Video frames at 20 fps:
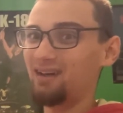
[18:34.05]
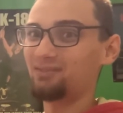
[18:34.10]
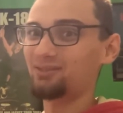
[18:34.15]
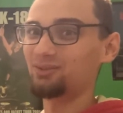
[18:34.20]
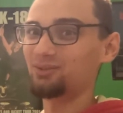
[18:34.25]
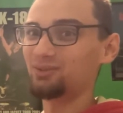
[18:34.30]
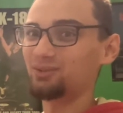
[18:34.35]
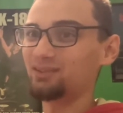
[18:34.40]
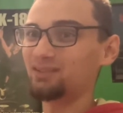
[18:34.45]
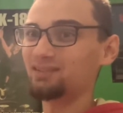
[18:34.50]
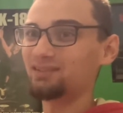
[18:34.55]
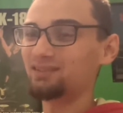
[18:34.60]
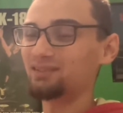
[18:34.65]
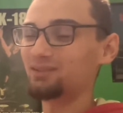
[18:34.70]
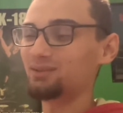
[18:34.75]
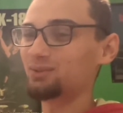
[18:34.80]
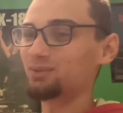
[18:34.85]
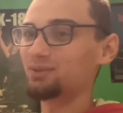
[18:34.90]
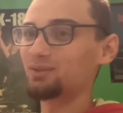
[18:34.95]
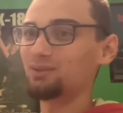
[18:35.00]
it
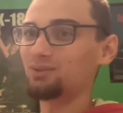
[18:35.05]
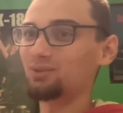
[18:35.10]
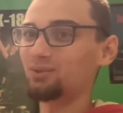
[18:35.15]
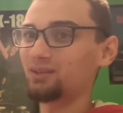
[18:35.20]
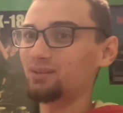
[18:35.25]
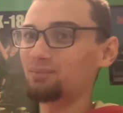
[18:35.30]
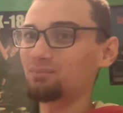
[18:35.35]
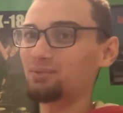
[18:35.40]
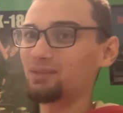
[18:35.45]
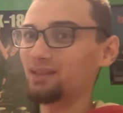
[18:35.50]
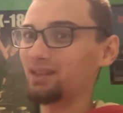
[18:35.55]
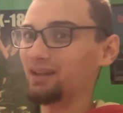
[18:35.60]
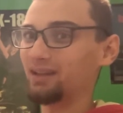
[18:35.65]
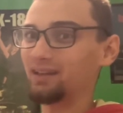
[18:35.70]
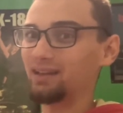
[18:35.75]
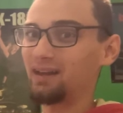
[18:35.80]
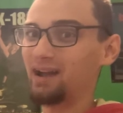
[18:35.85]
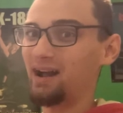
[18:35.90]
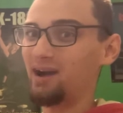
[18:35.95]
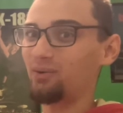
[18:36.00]
would only be like
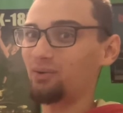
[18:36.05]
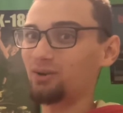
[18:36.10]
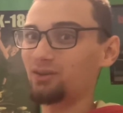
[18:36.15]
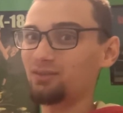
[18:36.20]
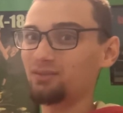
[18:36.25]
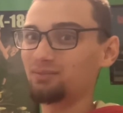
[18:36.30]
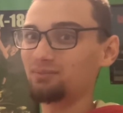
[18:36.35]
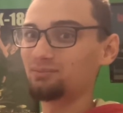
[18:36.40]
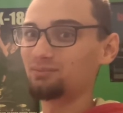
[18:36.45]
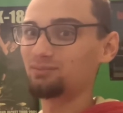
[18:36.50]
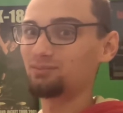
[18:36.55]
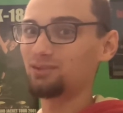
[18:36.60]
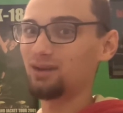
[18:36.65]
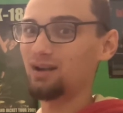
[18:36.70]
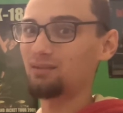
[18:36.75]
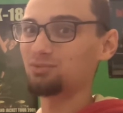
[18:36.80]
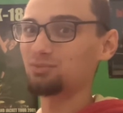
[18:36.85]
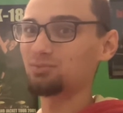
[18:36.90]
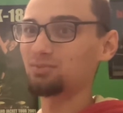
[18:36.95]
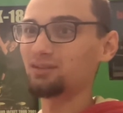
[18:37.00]
an hour,
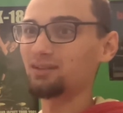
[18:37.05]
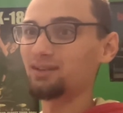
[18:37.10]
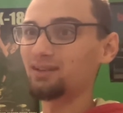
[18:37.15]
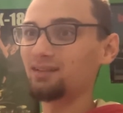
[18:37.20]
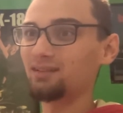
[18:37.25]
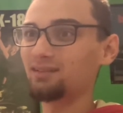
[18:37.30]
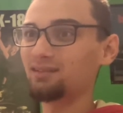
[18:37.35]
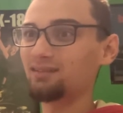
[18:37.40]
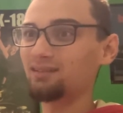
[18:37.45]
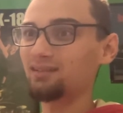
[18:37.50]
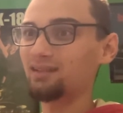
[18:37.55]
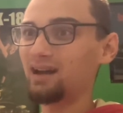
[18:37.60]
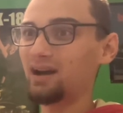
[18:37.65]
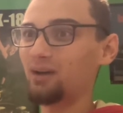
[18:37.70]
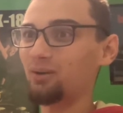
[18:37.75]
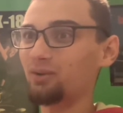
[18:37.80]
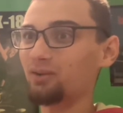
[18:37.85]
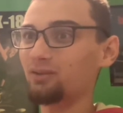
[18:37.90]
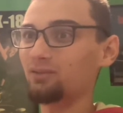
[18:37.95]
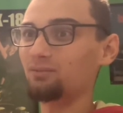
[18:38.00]
probably.
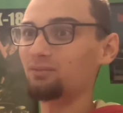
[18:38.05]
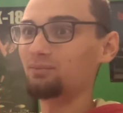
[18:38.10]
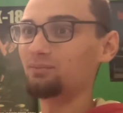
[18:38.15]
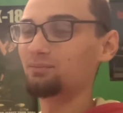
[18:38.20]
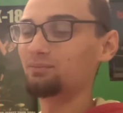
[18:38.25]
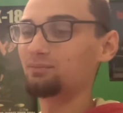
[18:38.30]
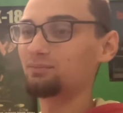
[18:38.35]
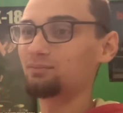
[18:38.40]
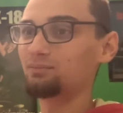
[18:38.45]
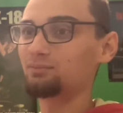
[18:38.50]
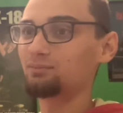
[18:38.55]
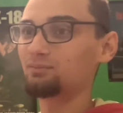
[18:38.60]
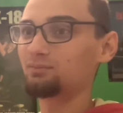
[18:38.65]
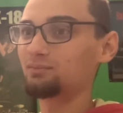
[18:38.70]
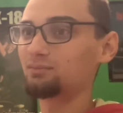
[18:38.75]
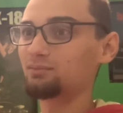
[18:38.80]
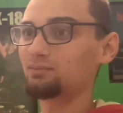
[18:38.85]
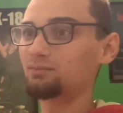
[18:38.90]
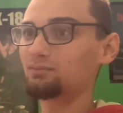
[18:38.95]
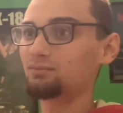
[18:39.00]
Hour and
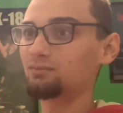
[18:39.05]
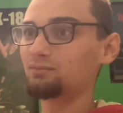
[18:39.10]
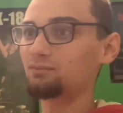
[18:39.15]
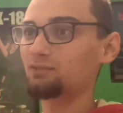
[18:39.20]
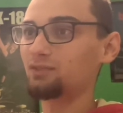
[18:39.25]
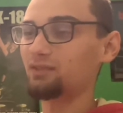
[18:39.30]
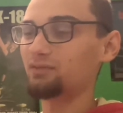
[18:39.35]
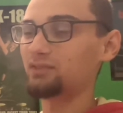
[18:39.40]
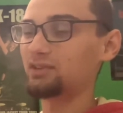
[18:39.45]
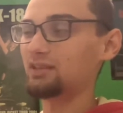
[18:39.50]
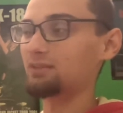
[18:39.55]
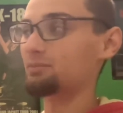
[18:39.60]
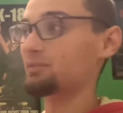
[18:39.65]
15